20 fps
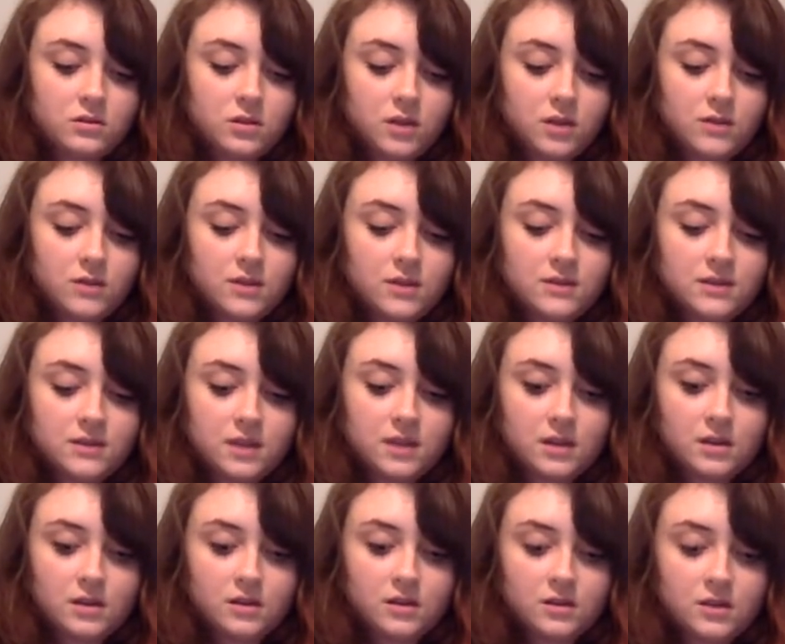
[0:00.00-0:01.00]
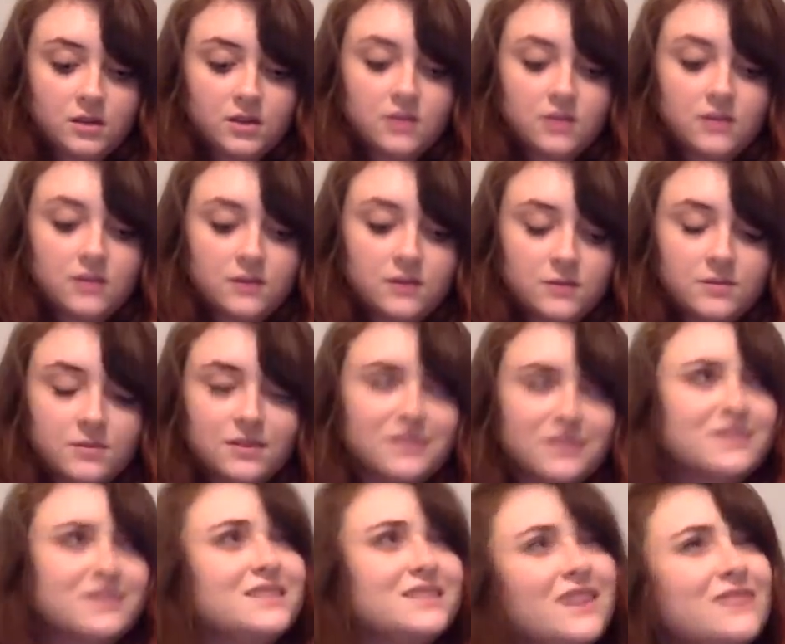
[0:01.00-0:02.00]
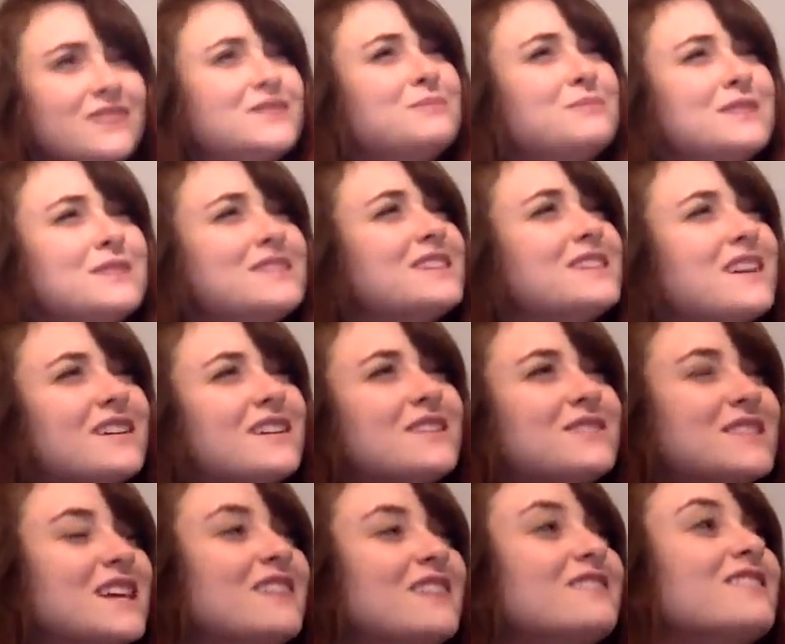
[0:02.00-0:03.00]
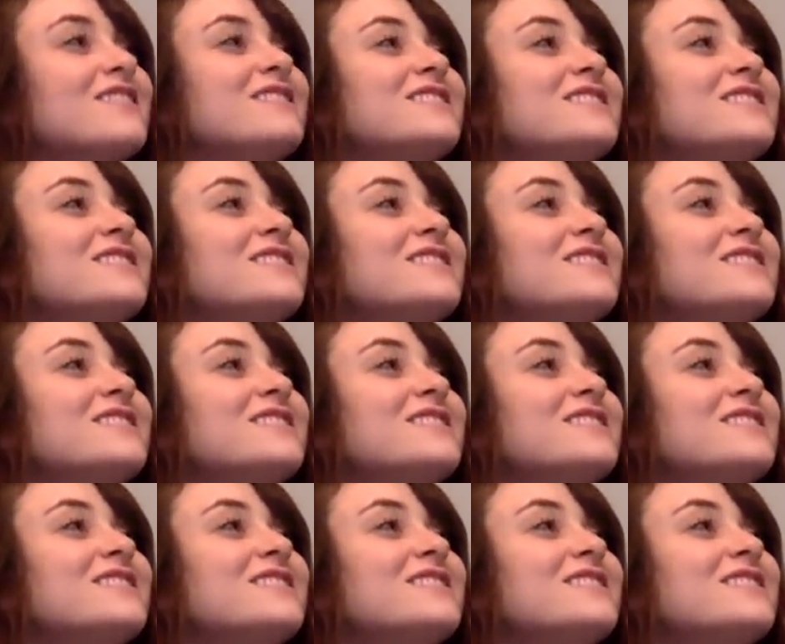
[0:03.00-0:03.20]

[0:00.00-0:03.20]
I mean, scary, like you have to be scary with alcohol.